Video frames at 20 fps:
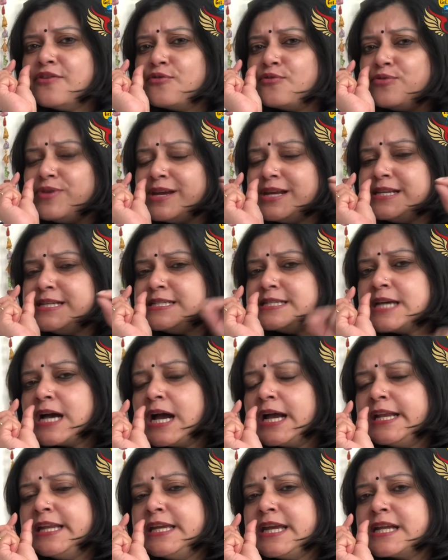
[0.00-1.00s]
really
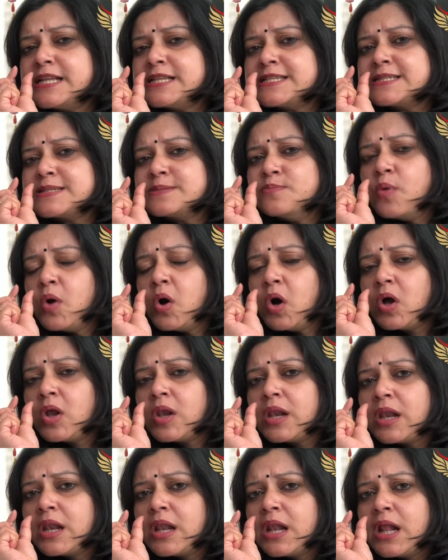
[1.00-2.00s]
tiny and
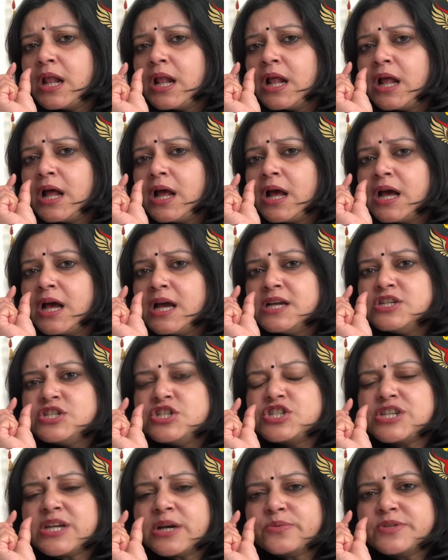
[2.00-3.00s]
small,
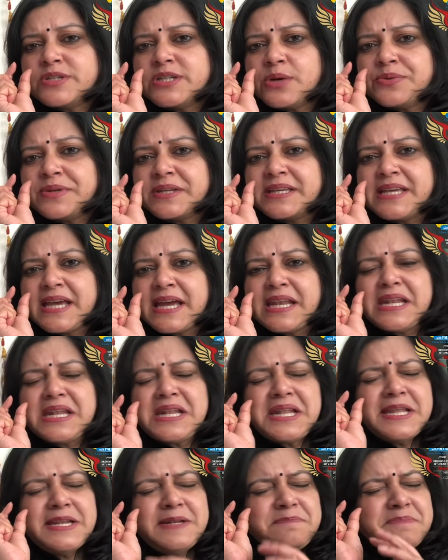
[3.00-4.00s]
shouted out again,
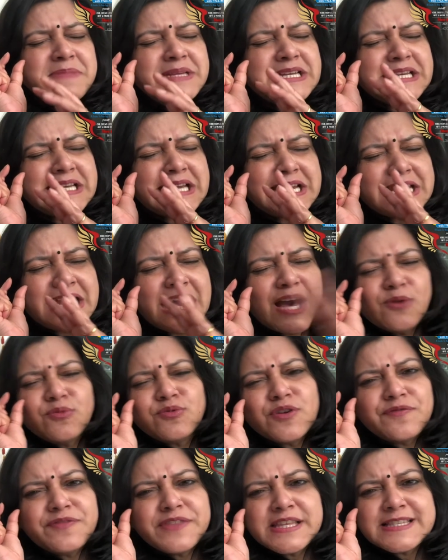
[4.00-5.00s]
"Let me get out
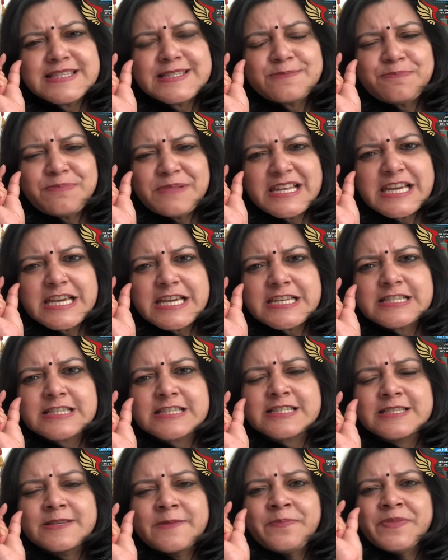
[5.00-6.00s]
of this
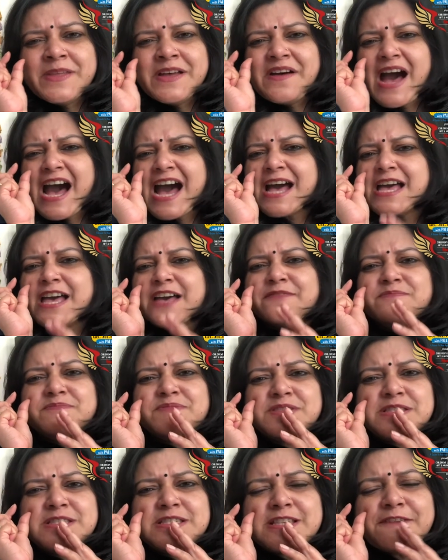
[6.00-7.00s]
place. I am
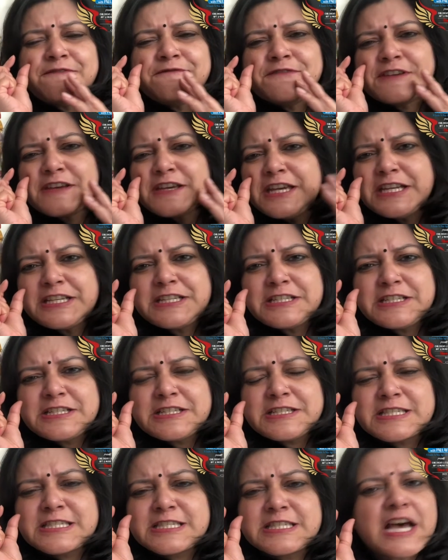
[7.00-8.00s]
suffocated
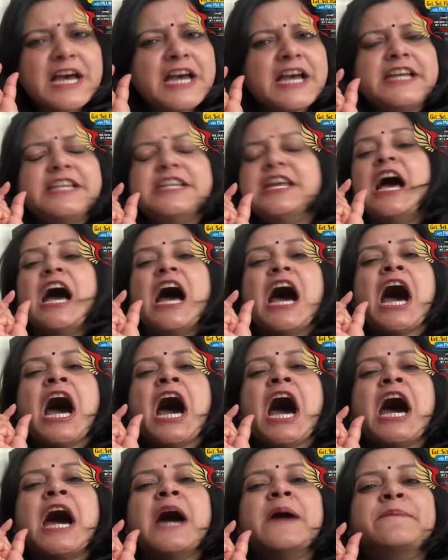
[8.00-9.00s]
inside.
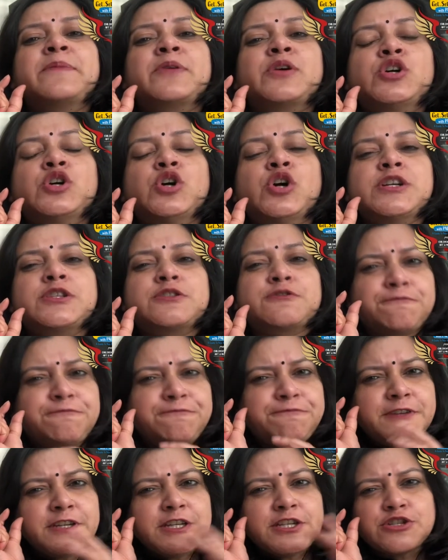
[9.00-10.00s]
I'm going to
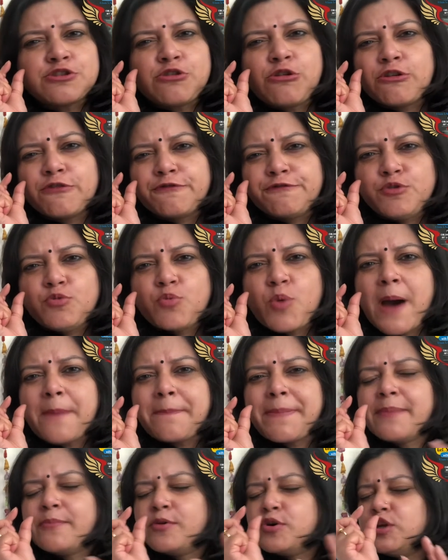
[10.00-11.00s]
finish all of you up.
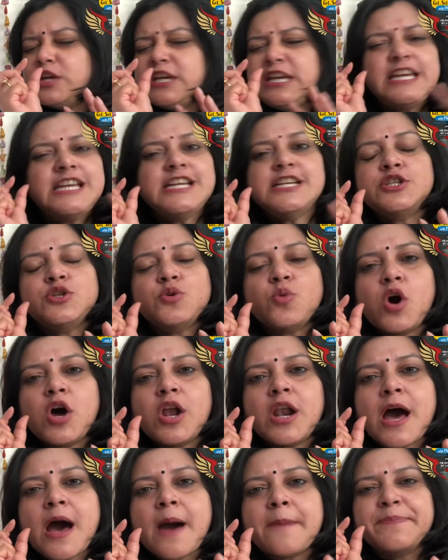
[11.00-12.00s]
I'm going to eat you all
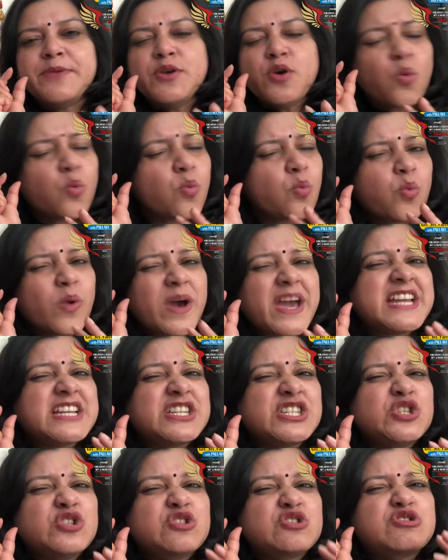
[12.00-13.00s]
up. You wait.
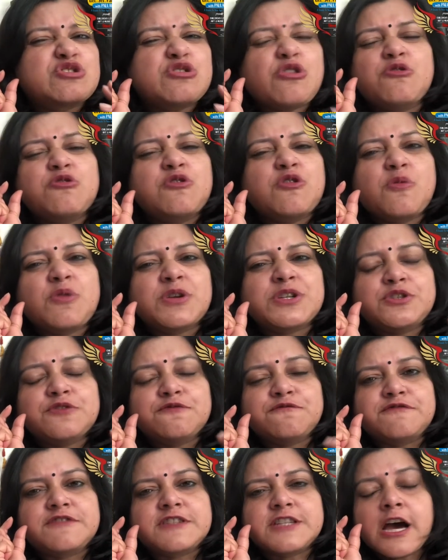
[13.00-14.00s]
You don't know what
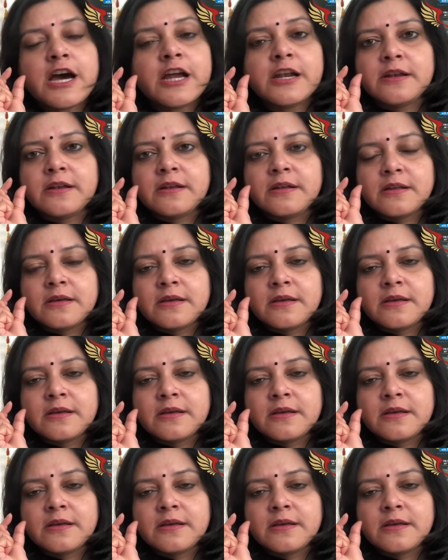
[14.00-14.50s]
you've done."